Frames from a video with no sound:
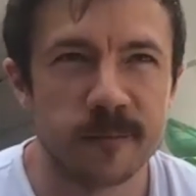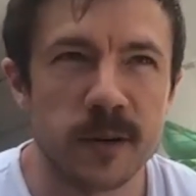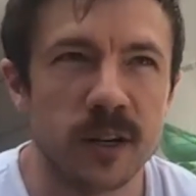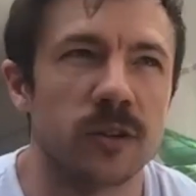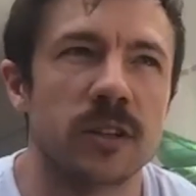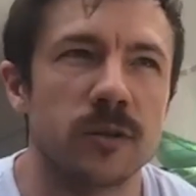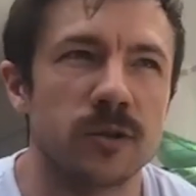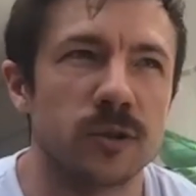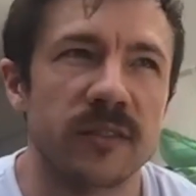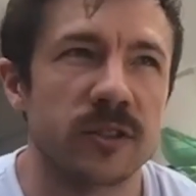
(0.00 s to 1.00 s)
you know, you can only
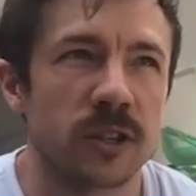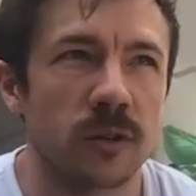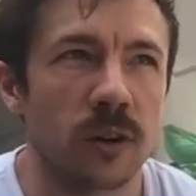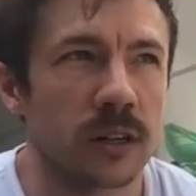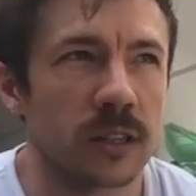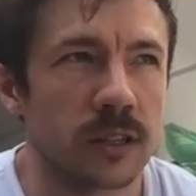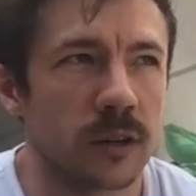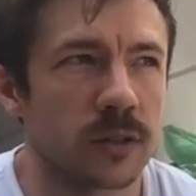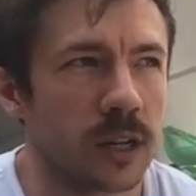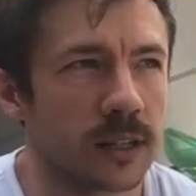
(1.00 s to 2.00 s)
do that for so long.
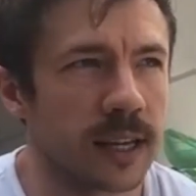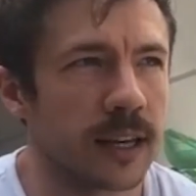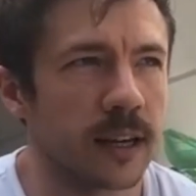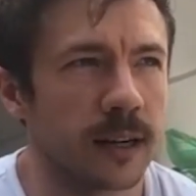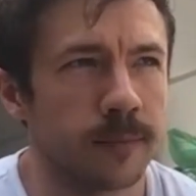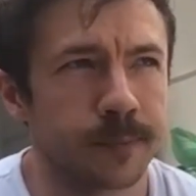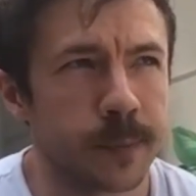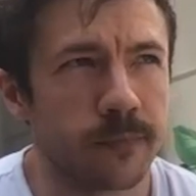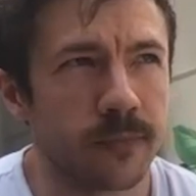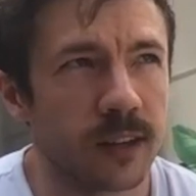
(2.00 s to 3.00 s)
So I started to get
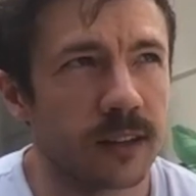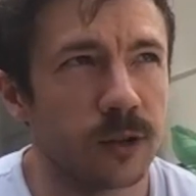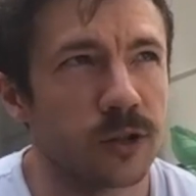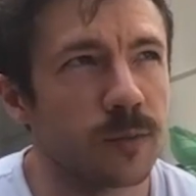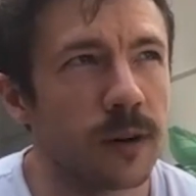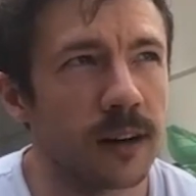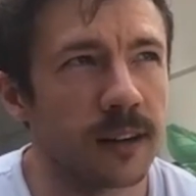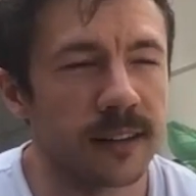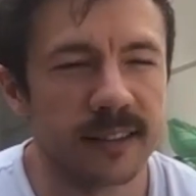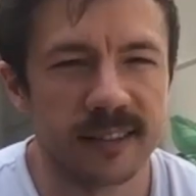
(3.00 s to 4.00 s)
using
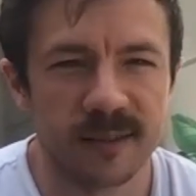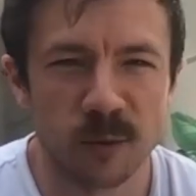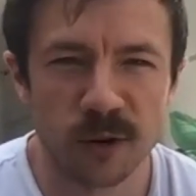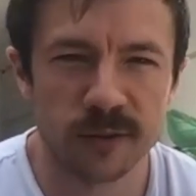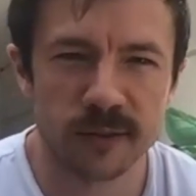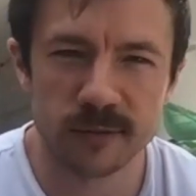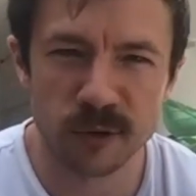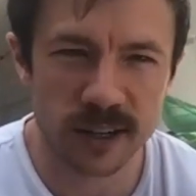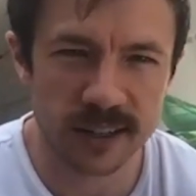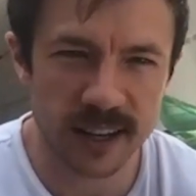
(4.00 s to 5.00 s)
my one
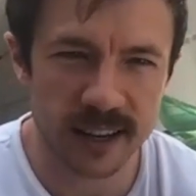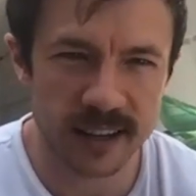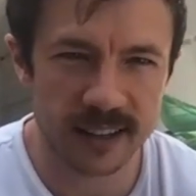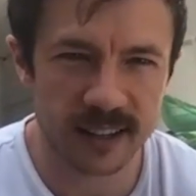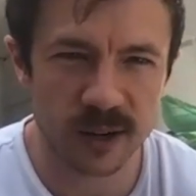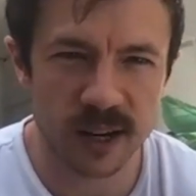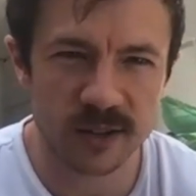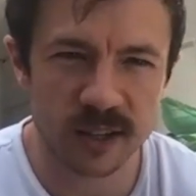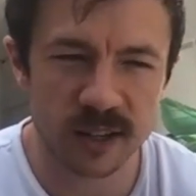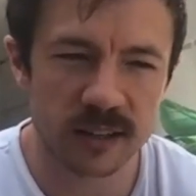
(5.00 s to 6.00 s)
run a day, going
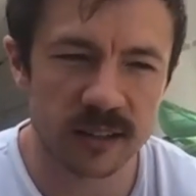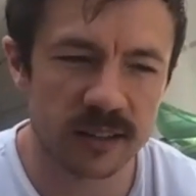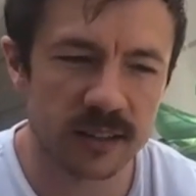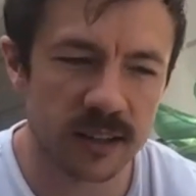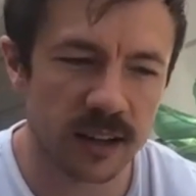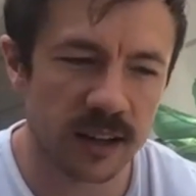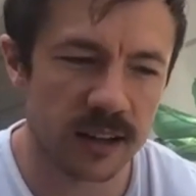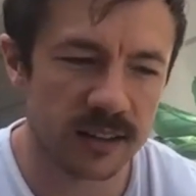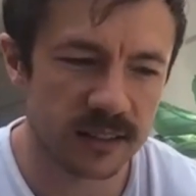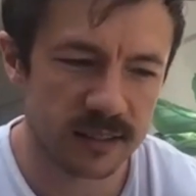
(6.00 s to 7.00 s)
outside. And
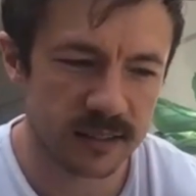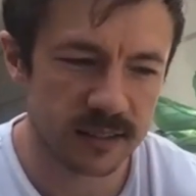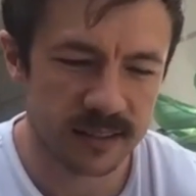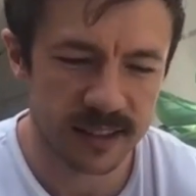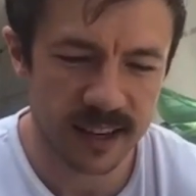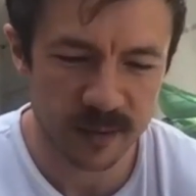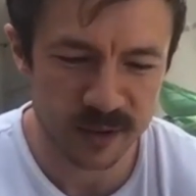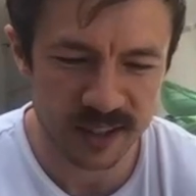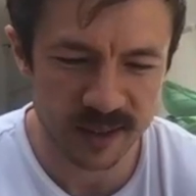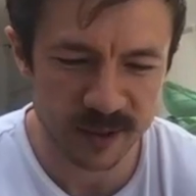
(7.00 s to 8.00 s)
yeah,
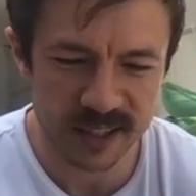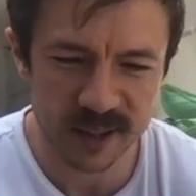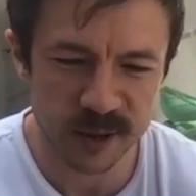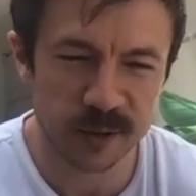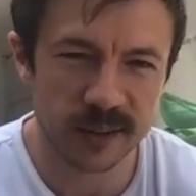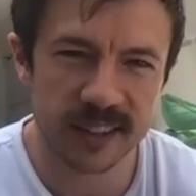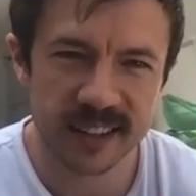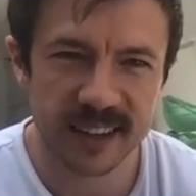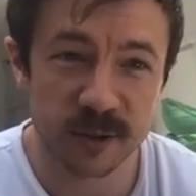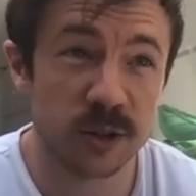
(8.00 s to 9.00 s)
I'm still,
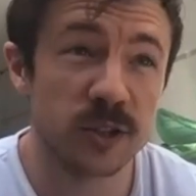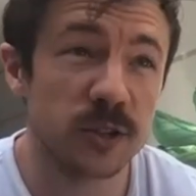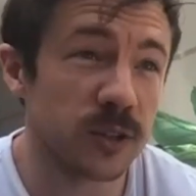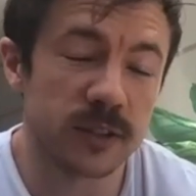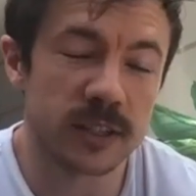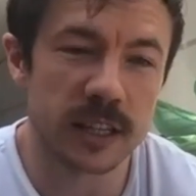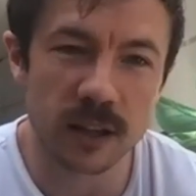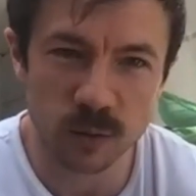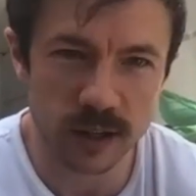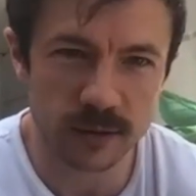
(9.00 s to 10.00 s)
it's good news, obviously, the
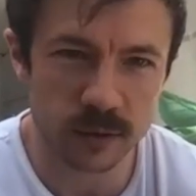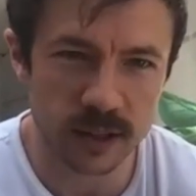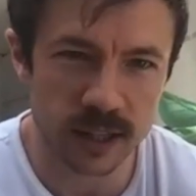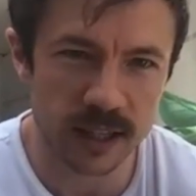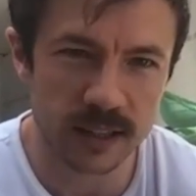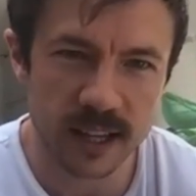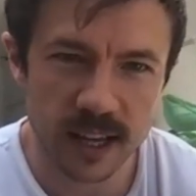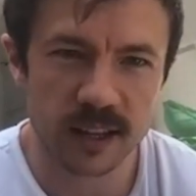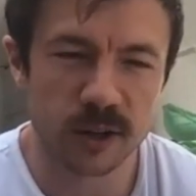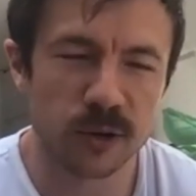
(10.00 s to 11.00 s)
other week with the
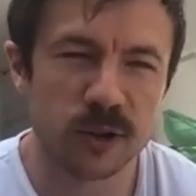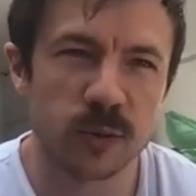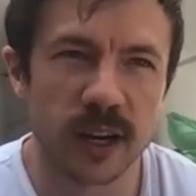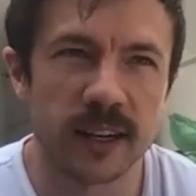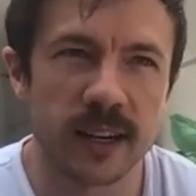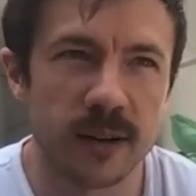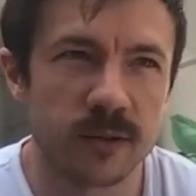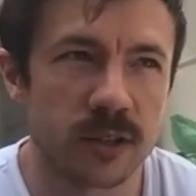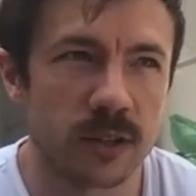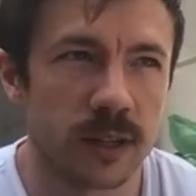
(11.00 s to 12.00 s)
Crucible getting
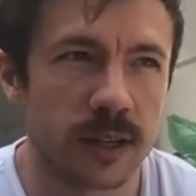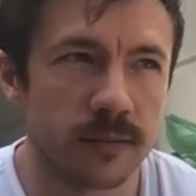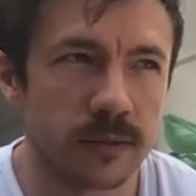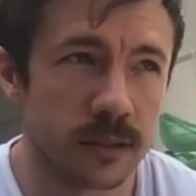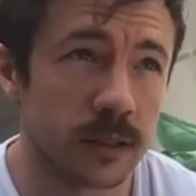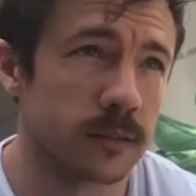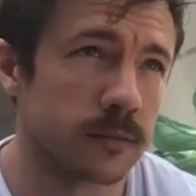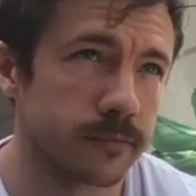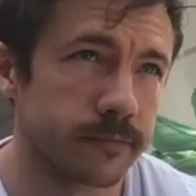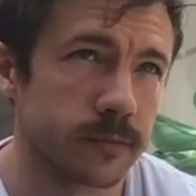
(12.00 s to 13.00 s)
announced. So that
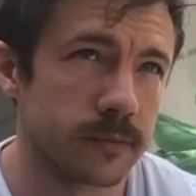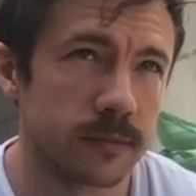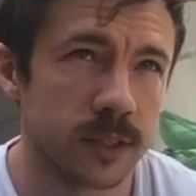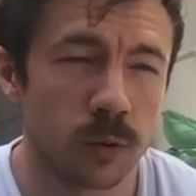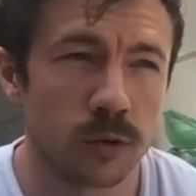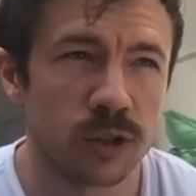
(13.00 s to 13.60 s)
the World